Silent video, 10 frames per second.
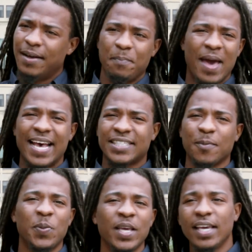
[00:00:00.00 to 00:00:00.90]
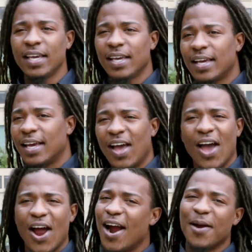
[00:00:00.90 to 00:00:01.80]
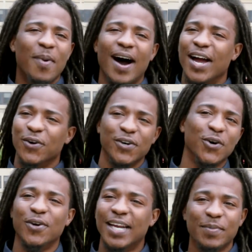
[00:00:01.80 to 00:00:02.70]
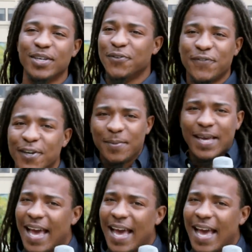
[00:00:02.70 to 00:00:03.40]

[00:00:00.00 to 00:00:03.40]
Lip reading: Master P, everybody on No Limit, you feel me?